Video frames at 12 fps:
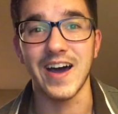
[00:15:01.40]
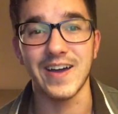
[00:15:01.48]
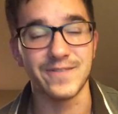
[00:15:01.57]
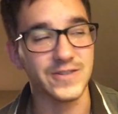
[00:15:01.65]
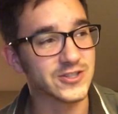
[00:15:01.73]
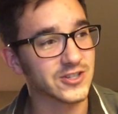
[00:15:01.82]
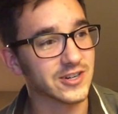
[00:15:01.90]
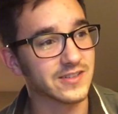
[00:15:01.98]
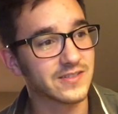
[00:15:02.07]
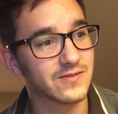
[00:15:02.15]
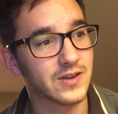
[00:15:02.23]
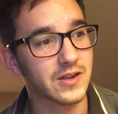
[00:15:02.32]
high for
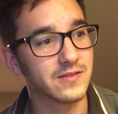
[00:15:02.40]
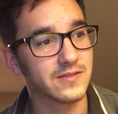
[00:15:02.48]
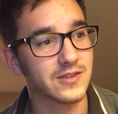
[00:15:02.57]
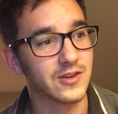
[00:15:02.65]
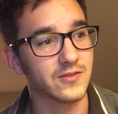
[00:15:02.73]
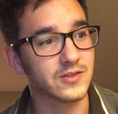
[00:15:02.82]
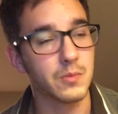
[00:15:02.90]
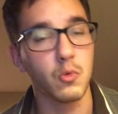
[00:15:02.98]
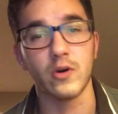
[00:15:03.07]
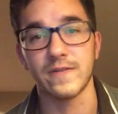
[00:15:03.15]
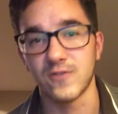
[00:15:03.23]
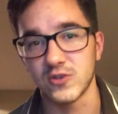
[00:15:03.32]
sergeant, but, you know, good
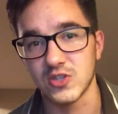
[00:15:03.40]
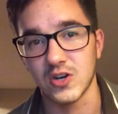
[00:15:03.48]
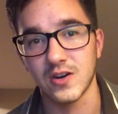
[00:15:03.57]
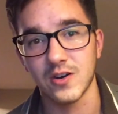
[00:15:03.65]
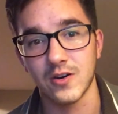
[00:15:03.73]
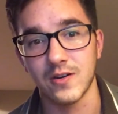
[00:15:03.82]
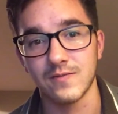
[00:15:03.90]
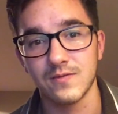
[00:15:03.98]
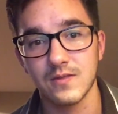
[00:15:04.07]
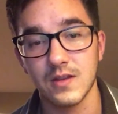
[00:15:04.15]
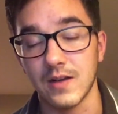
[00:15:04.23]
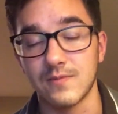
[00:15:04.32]
morning for sergeant, or
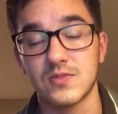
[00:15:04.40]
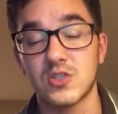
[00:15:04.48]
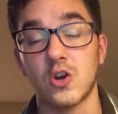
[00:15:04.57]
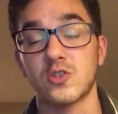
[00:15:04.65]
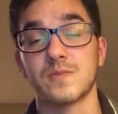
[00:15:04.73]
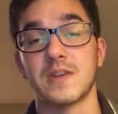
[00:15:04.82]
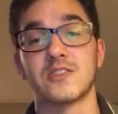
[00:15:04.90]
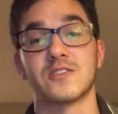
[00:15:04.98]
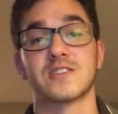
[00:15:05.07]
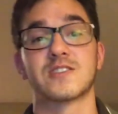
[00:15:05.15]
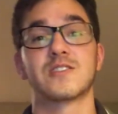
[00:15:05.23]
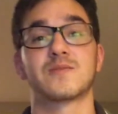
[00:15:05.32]
sergeant major,
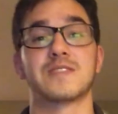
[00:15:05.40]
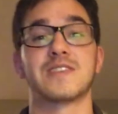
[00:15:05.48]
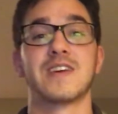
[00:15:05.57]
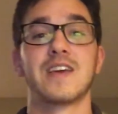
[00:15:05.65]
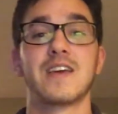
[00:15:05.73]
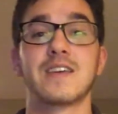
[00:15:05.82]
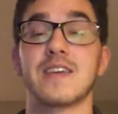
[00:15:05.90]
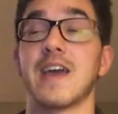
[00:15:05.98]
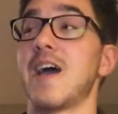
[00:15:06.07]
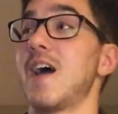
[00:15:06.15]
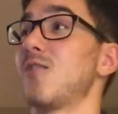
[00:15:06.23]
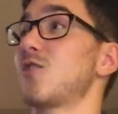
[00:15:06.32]
excuse me.
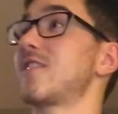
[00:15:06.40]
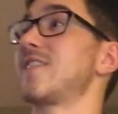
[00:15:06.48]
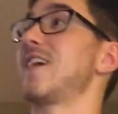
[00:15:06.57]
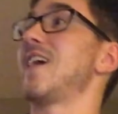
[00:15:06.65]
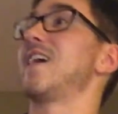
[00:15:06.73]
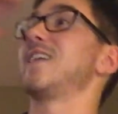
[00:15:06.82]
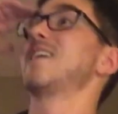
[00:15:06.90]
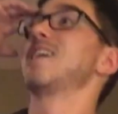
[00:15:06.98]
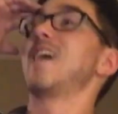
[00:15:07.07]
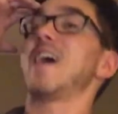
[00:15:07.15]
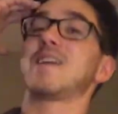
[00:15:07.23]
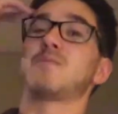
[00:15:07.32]
Yeah, look at that.
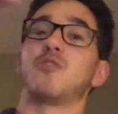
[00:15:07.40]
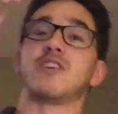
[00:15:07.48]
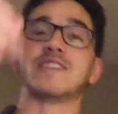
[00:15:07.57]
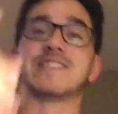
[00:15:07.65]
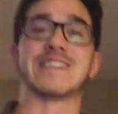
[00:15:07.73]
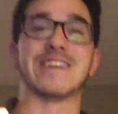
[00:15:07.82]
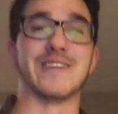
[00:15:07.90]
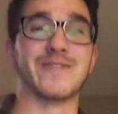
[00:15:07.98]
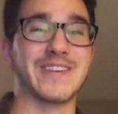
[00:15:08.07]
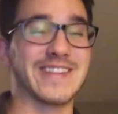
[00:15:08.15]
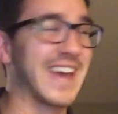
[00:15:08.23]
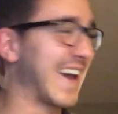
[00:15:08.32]
Any Marines here?
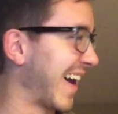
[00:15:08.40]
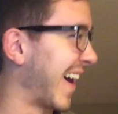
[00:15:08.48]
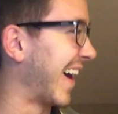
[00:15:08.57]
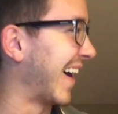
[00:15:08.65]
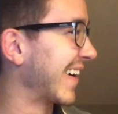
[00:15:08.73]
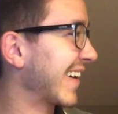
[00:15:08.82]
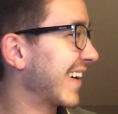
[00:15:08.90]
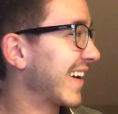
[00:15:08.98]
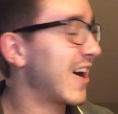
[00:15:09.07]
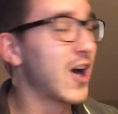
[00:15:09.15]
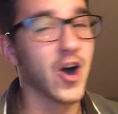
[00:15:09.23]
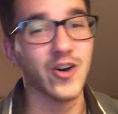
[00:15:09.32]
If you,
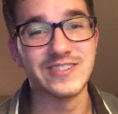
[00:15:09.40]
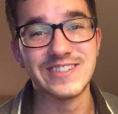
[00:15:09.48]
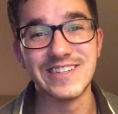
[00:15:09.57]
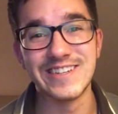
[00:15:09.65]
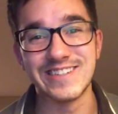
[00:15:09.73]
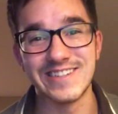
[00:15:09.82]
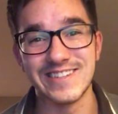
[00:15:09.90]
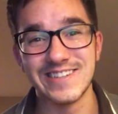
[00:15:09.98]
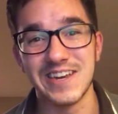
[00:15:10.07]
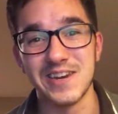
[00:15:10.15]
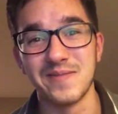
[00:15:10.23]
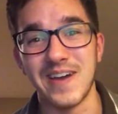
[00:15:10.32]
oh, Jesus.
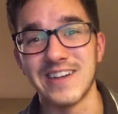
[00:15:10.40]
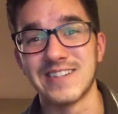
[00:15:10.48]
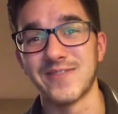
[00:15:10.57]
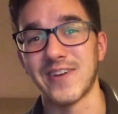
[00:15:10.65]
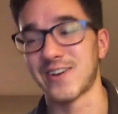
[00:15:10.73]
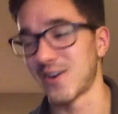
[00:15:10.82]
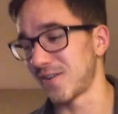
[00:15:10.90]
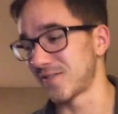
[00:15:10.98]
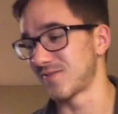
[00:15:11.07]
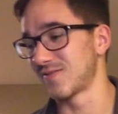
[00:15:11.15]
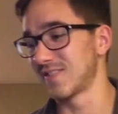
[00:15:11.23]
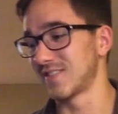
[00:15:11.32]
Can you imagine if I called
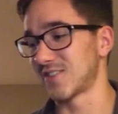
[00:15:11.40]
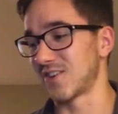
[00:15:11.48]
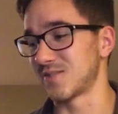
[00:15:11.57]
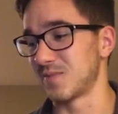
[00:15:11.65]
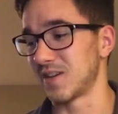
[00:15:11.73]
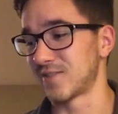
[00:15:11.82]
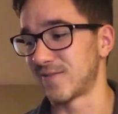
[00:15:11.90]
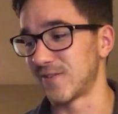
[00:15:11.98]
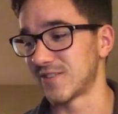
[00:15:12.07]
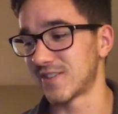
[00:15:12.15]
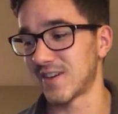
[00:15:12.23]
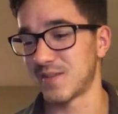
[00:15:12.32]
sergeant major
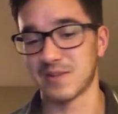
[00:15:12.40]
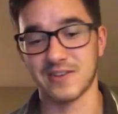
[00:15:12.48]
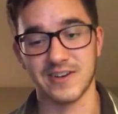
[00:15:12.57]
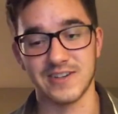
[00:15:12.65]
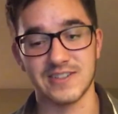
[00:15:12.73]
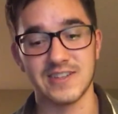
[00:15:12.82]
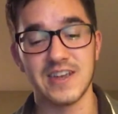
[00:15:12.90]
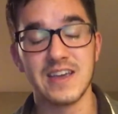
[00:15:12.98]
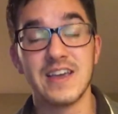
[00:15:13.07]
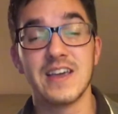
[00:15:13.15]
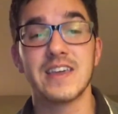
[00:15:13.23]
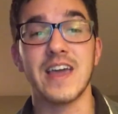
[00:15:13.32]
first sergeant? That'd be crazy.
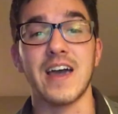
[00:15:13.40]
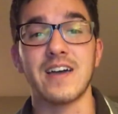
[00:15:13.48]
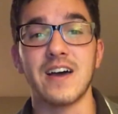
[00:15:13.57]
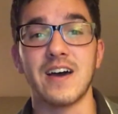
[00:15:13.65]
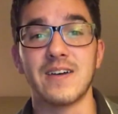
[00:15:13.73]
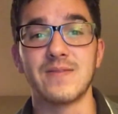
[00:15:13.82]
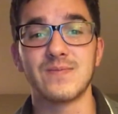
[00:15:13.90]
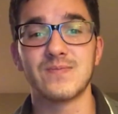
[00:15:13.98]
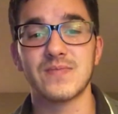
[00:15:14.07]
Yeah,